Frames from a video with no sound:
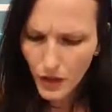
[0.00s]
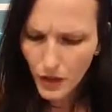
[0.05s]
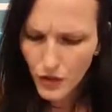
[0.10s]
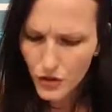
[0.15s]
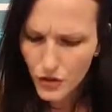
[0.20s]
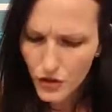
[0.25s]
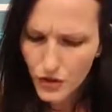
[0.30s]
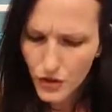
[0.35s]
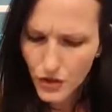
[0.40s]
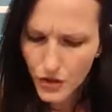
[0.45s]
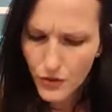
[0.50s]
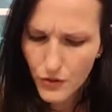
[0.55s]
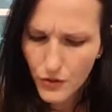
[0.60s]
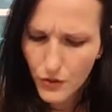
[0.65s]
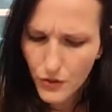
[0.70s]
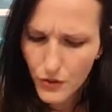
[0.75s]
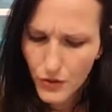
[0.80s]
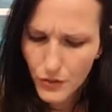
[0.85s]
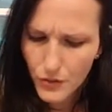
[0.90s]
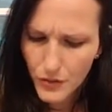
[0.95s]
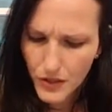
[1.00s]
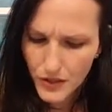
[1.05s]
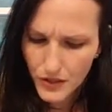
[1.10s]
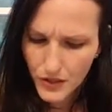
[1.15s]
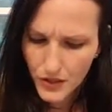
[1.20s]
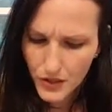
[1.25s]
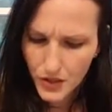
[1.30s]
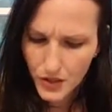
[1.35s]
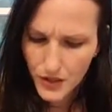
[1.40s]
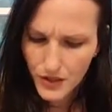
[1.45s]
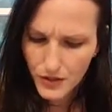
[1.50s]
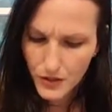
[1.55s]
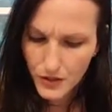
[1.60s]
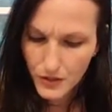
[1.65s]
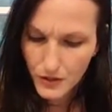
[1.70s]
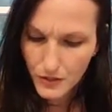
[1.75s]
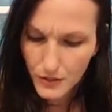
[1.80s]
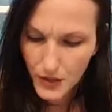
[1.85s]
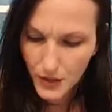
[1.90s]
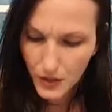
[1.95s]
Just go through because God is going
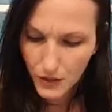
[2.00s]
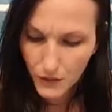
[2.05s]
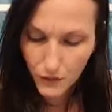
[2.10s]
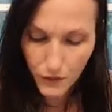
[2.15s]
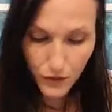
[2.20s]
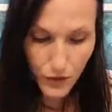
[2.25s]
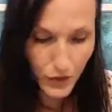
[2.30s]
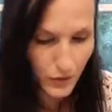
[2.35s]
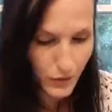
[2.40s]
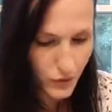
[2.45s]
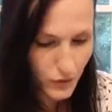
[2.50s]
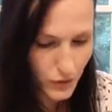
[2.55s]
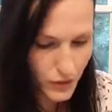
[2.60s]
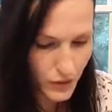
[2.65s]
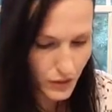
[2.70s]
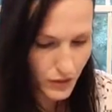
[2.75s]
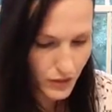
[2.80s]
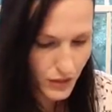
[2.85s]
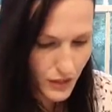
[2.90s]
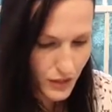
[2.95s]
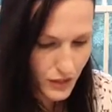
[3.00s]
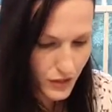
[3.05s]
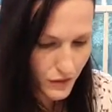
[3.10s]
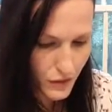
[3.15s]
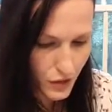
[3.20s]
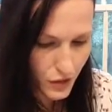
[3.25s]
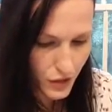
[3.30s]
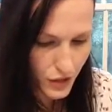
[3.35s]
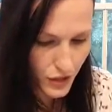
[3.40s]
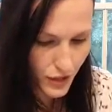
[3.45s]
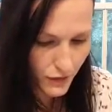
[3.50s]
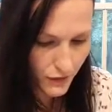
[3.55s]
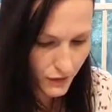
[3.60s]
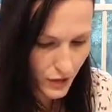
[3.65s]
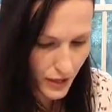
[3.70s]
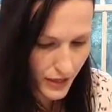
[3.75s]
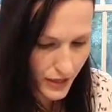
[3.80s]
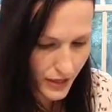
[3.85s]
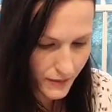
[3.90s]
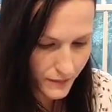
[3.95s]
to make you fruitful in the land of your
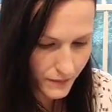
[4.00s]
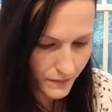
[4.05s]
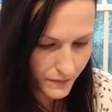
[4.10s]
suffering